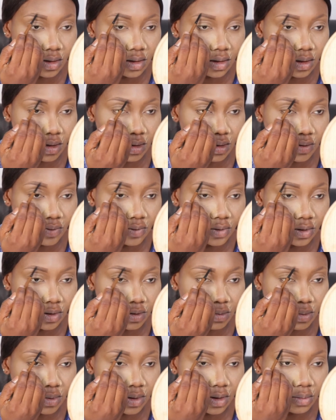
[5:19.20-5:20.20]
I love those
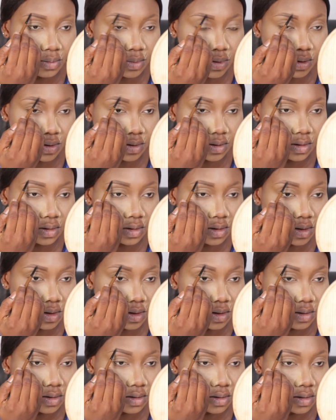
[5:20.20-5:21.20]
brow pencil a
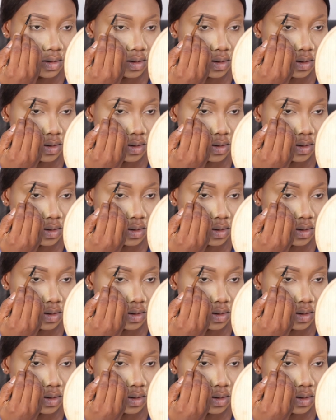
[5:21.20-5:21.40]
lot.